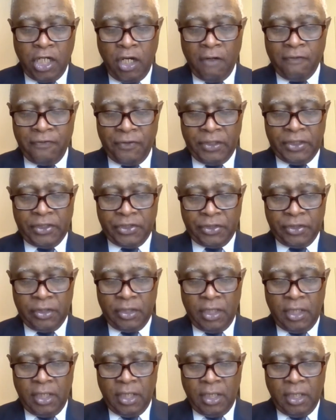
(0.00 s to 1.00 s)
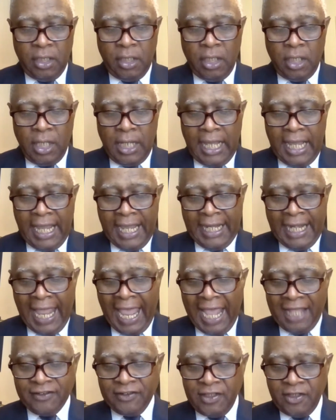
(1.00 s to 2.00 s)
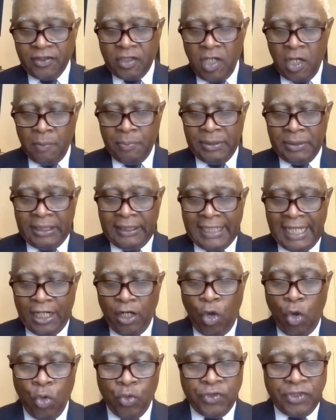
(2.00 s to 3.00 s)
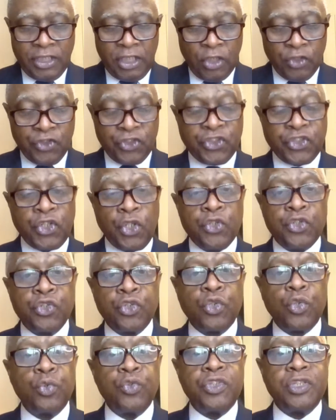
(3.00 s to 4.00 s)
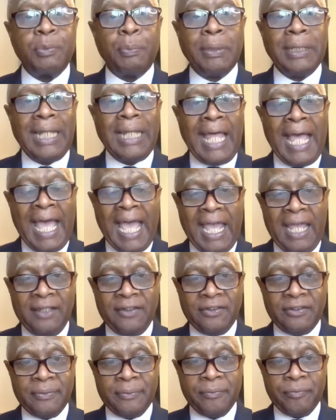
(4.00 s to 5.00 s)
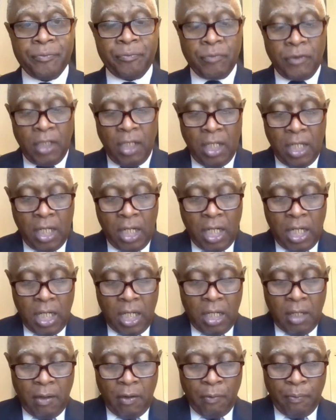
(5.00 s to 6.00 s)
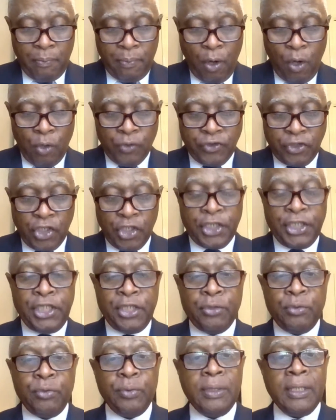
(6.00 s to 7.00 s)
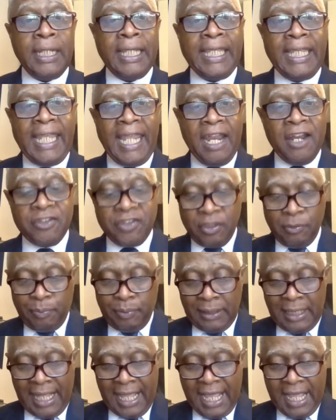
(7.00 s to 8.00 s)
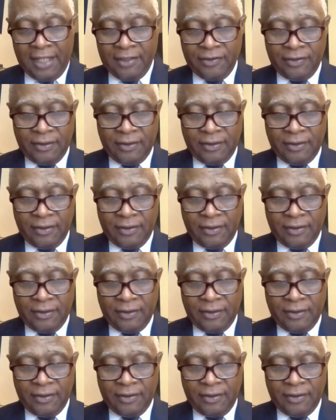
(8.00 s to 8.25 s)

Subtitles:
coverage and access company that wholesales surgical supplies, post-acute care supplies,